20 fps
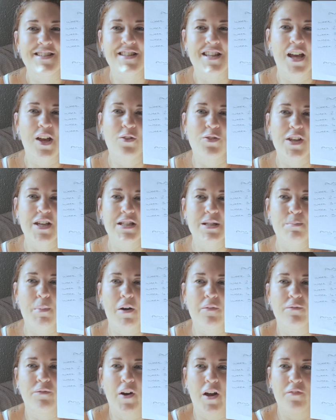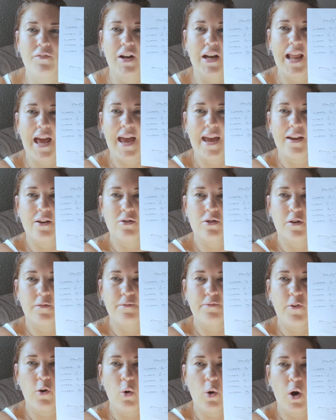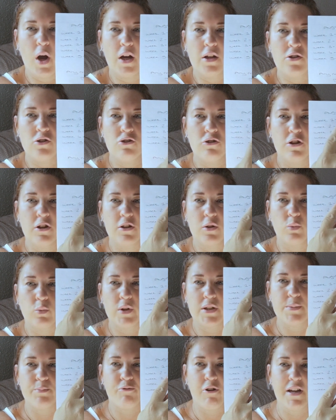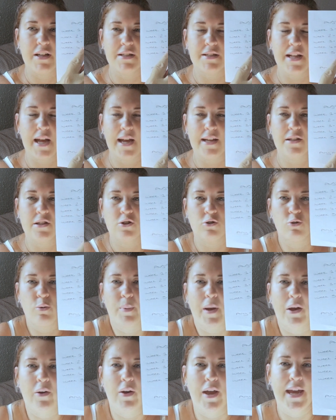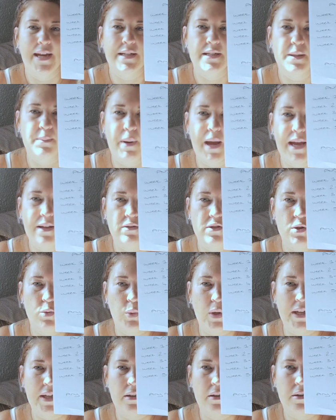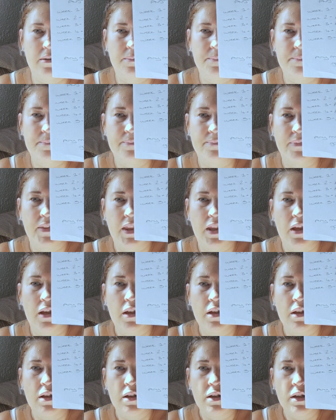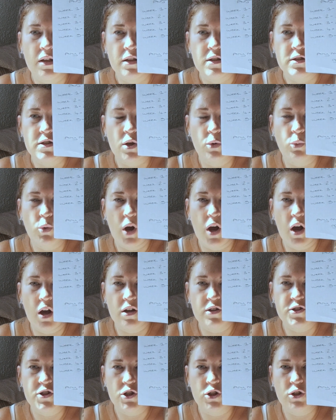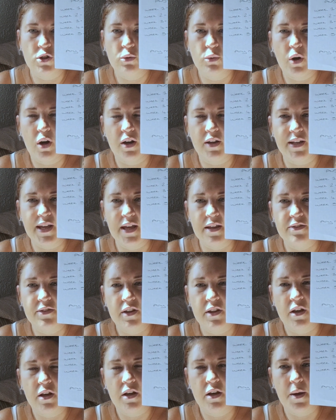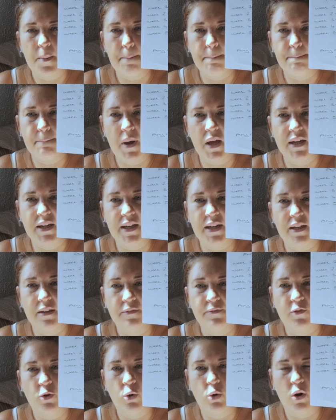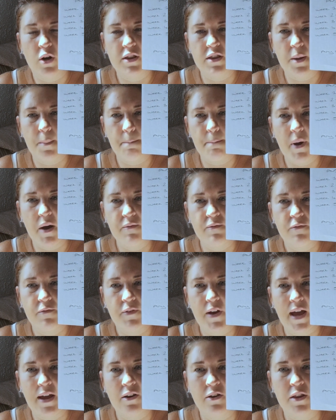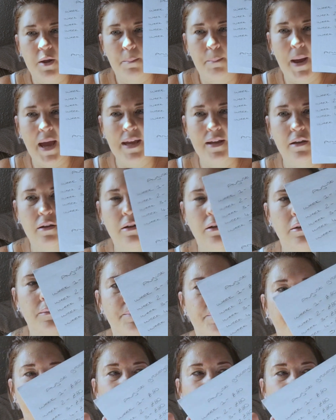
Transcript: So this month I've allowed 400, which breaks down to about 80 pounds a week. So what I'll do, I'll get the money for the month out of the bank.